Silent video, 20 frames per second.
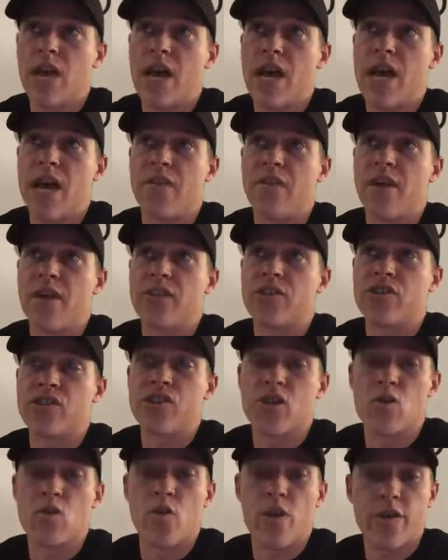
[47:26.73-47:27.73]
And then,
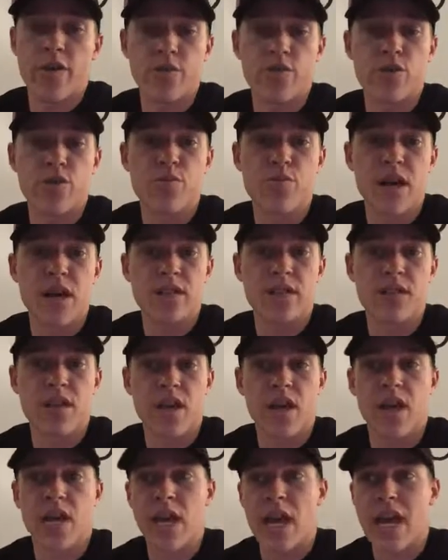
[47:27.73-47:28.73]
so with respect to the
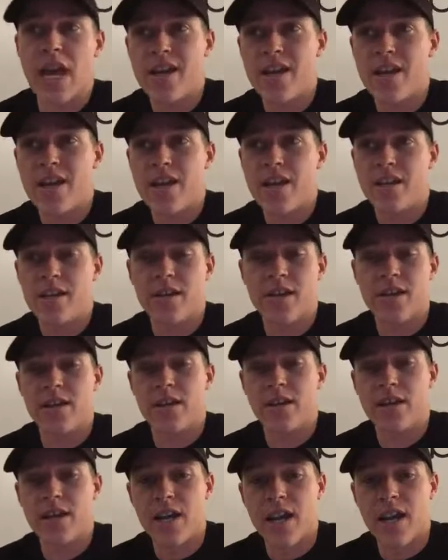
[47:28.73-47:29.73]

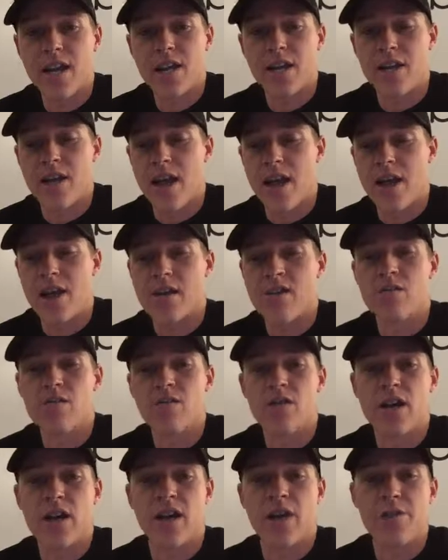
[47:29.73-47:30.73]
Canadian
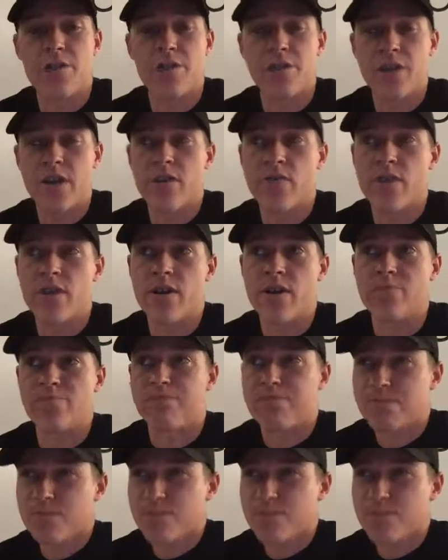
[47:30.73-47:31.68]
angle and Ethereum,